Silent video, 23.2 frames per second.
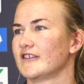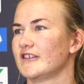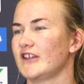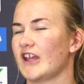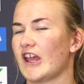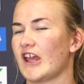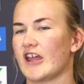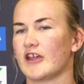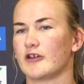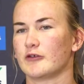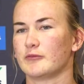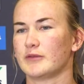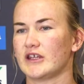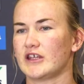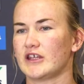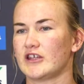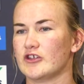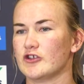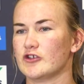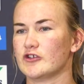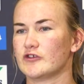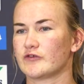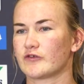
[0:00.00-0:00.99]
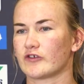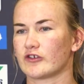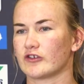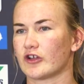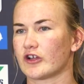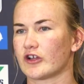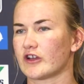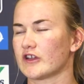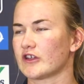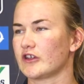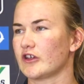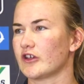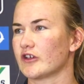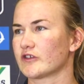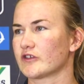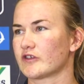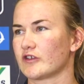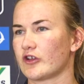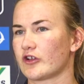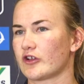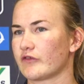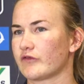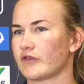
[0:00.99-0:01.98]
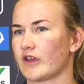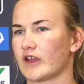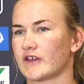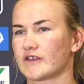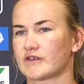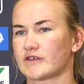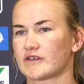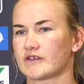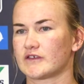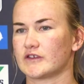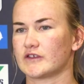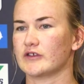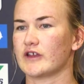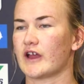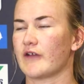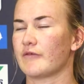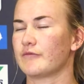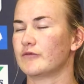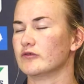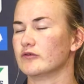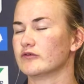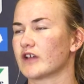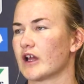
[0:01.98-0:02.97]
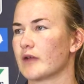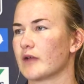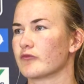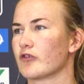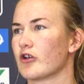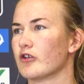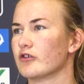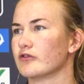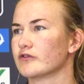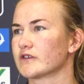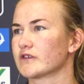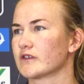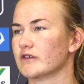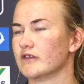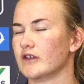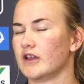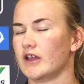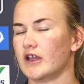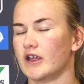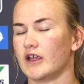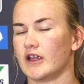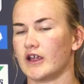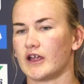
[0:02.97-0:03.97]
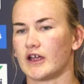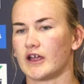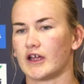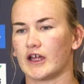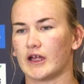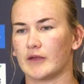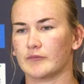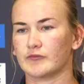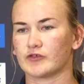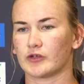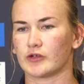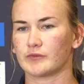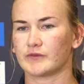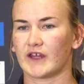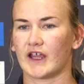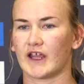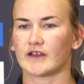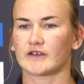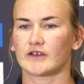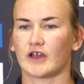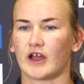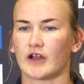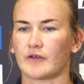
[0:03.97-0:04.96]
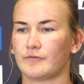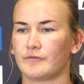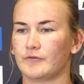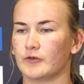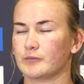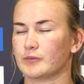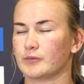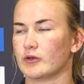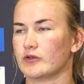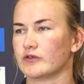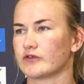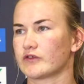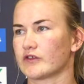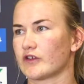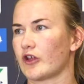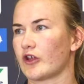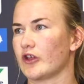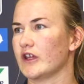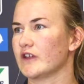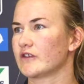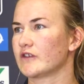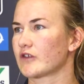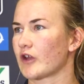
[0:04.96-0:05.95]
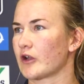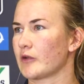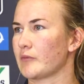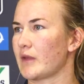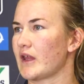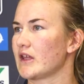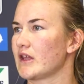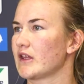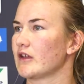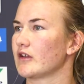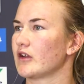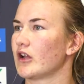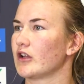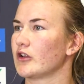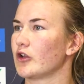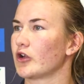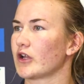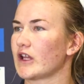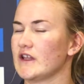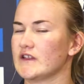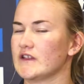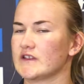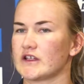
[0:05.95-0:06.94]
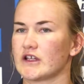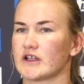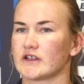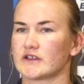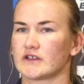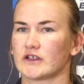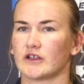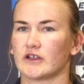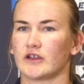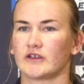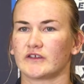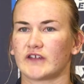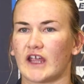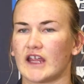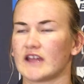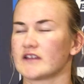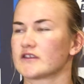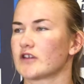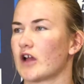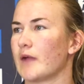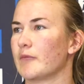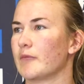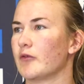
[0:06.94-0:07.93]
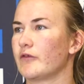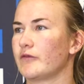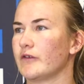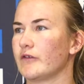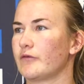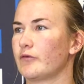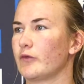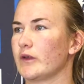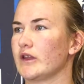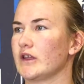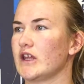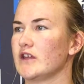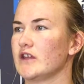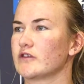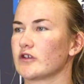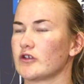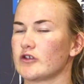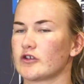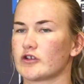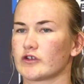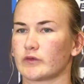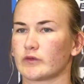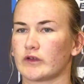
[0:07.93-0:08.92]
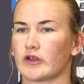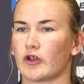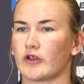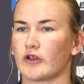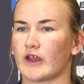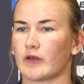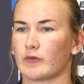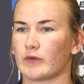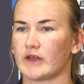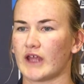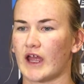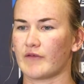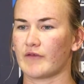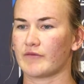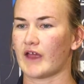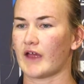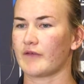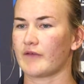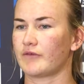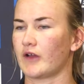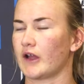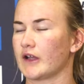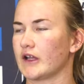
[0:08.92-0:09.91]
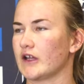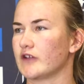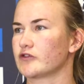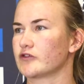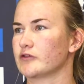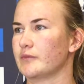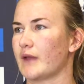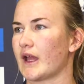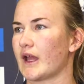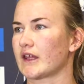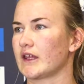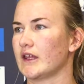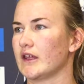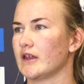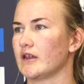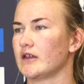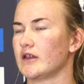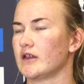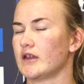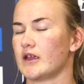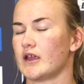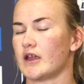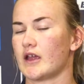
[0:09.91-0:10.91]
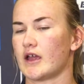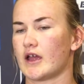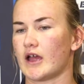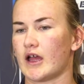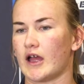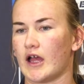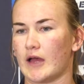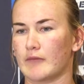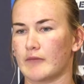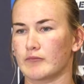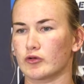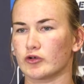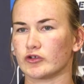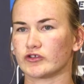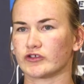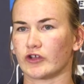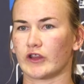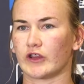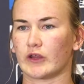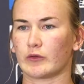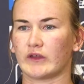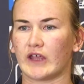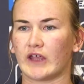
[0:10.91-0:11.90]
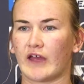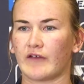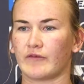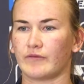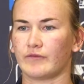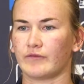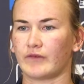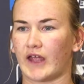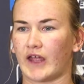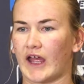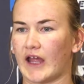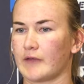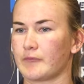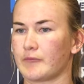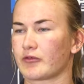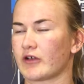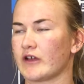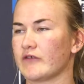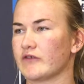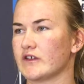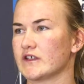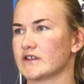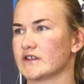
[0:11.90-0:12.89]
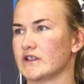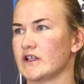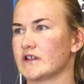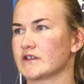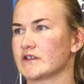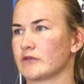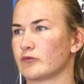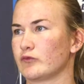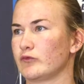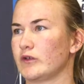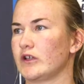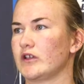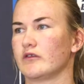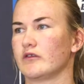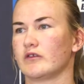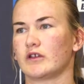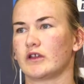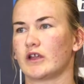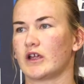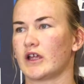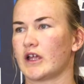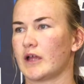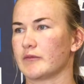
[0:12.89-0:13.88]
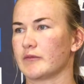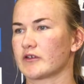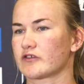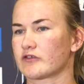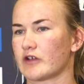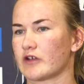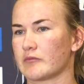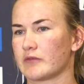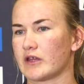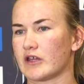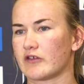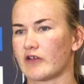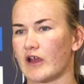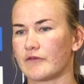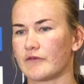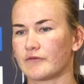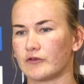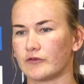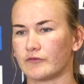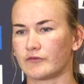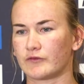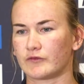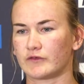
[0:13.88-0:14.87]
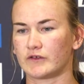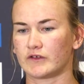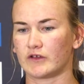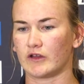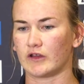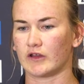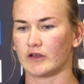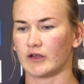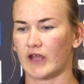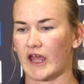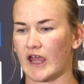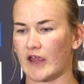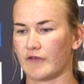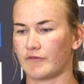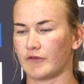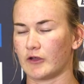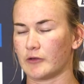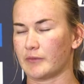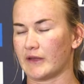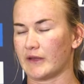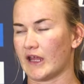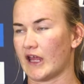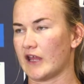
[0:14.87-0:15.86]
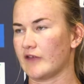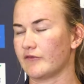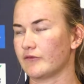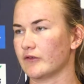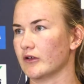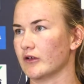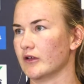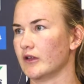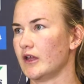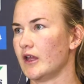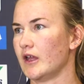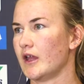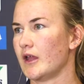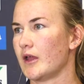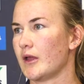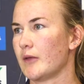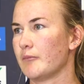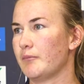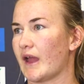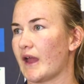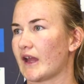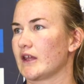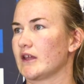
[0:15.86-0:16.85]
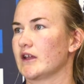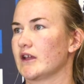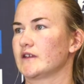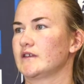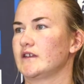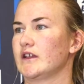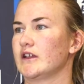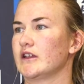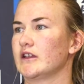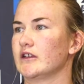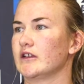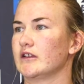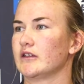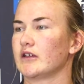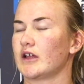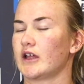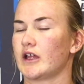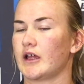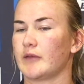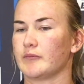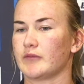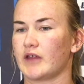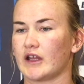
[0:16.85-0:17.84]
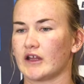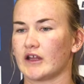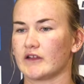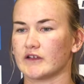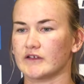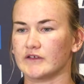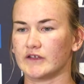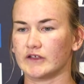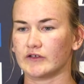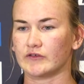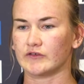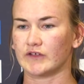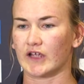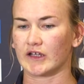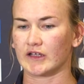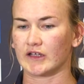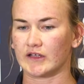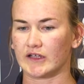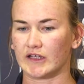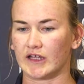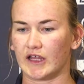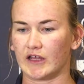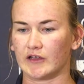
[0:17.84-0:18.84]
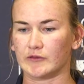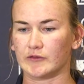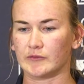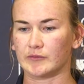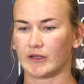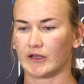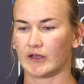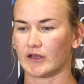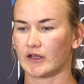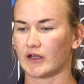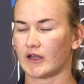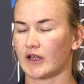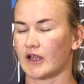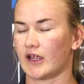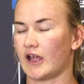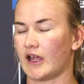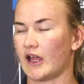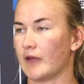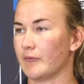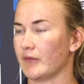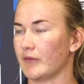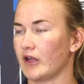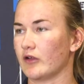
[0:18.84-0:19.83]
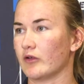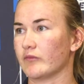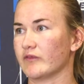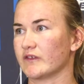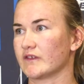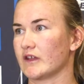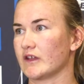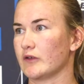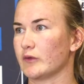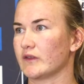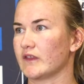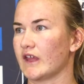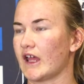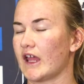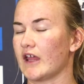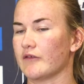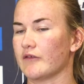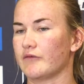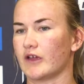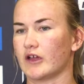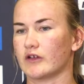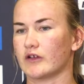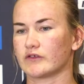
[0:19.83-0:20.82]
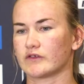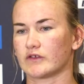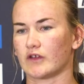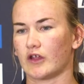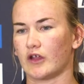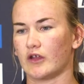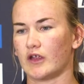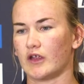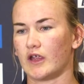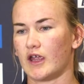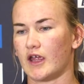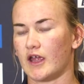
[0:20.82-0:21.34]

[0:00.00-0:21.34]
Yeah, it'll be huge for a lot of the girls. A lot of us still have full-time roles and jobs outside of football, so it's going to make it a lot easier to take time off if we need to, because we know that we have that financial backing, more so that we have had previous years, and we're extremely grateful to the AFLPA for backing us in and getting the deal done in the end, and obviously with the AFL. So,